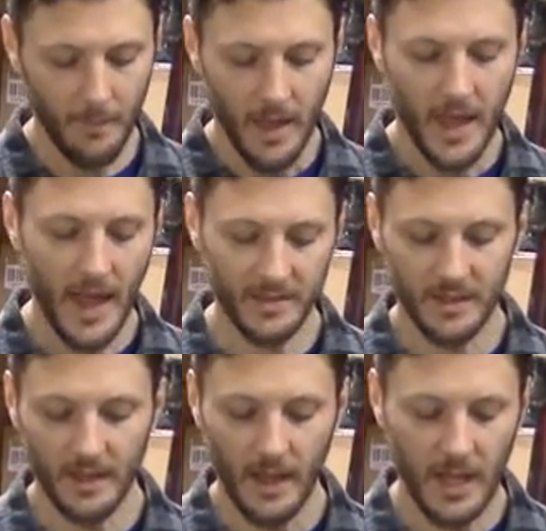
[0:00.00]
It has
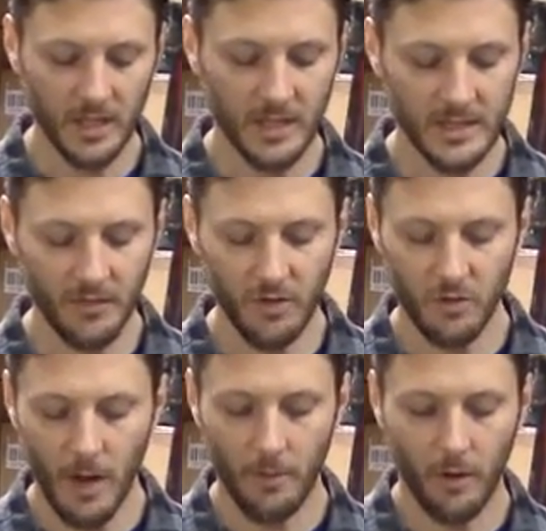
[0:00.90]
actually a different
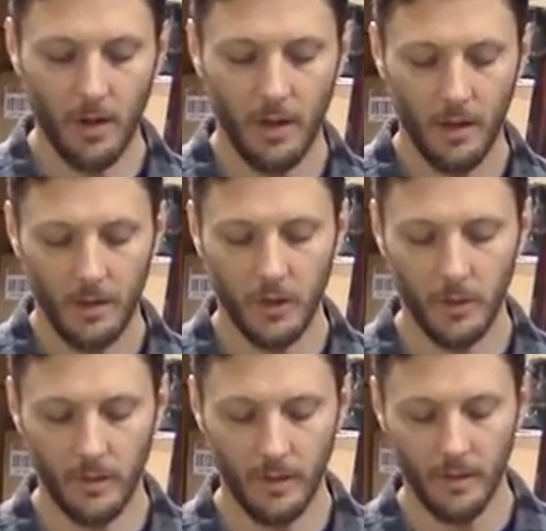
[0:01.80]
durometer.
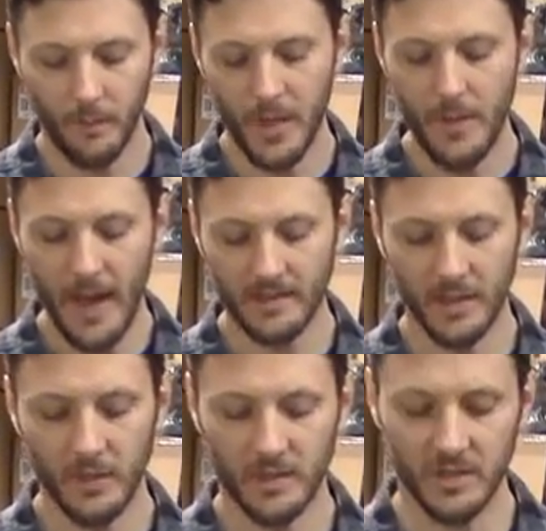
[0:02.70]
The P-backs they
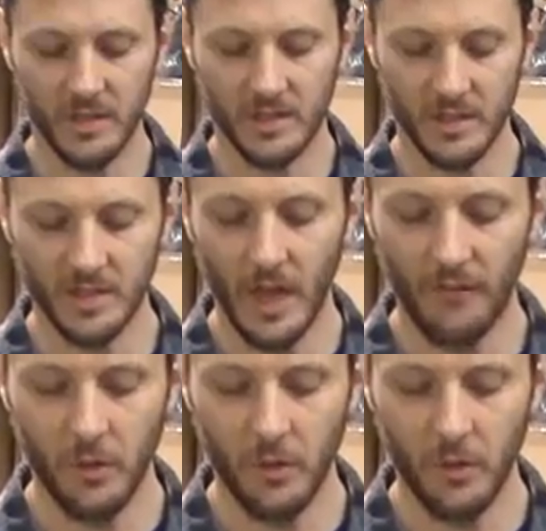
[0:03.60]
use is a softer